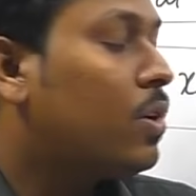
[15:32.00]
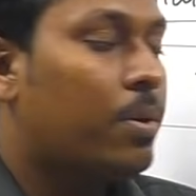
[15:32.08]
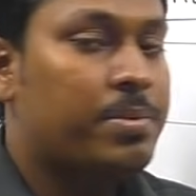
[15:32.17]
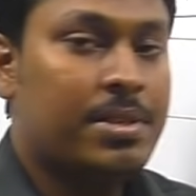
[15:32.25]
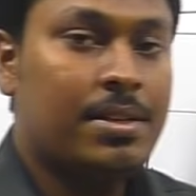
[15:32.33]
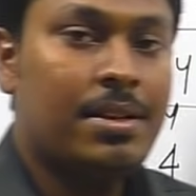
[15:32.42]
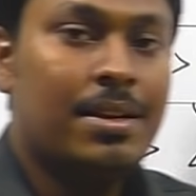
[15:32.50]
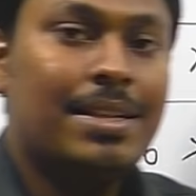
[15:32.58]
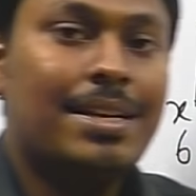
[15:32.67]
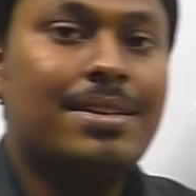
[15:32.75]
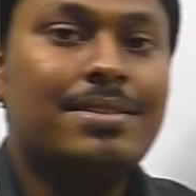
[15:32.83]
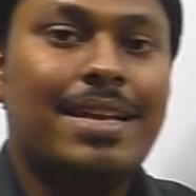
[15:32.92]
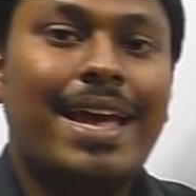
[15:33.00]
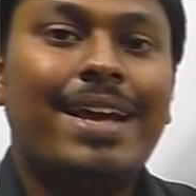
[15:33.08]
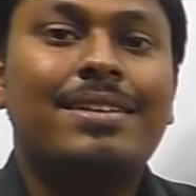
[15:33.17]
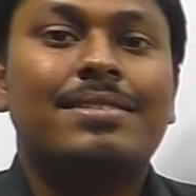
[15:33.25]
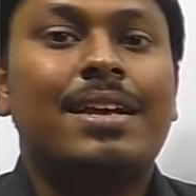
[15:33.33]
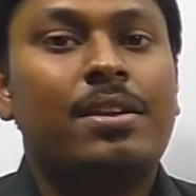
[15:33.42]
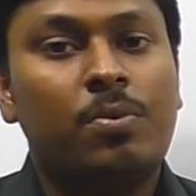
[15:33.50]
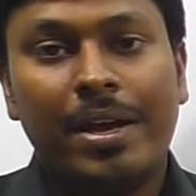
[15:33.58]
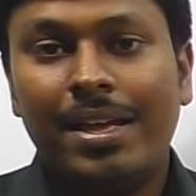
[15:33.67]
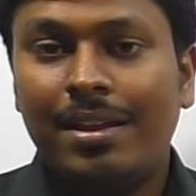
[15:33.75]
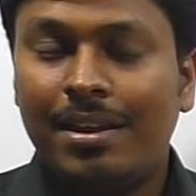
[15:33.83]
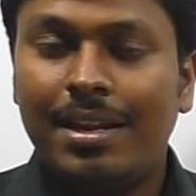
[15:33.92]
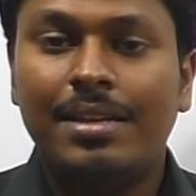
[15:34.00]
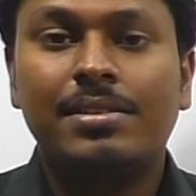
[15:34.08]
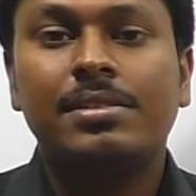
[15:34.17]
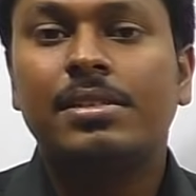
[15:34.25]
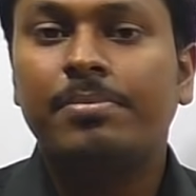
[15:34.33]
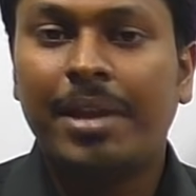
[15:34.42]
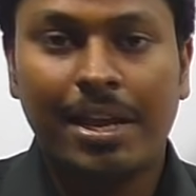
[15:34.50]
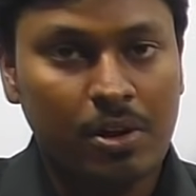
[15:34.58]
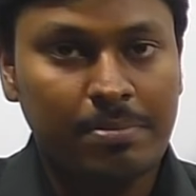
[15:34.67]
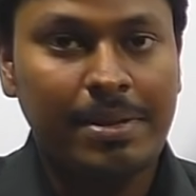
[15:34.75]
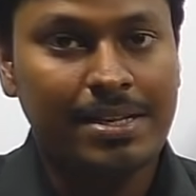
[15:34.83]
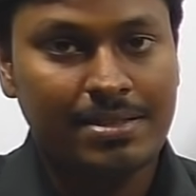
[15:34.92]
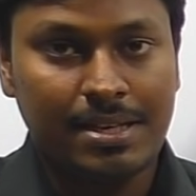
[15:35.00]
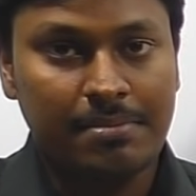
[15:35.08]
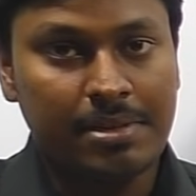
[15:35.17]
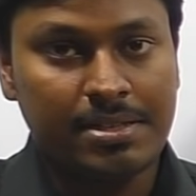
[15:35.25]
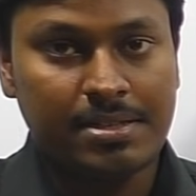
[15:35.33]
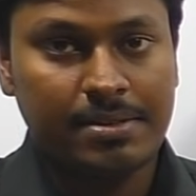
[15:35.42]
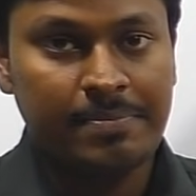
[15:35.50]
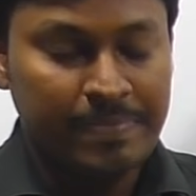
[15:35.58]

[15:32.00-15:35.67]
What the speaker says: option, that is x and y relationship cannot be established.